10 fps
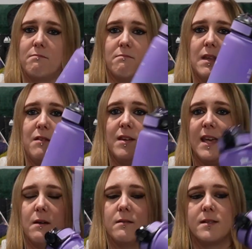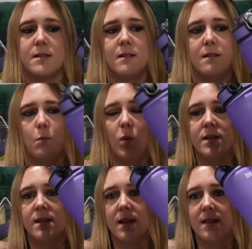Even get
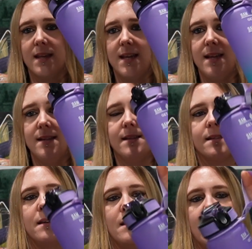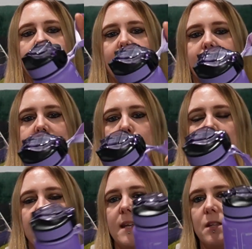ones like these that has a
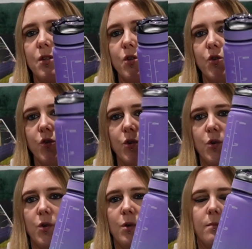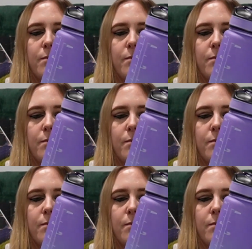built-in straw,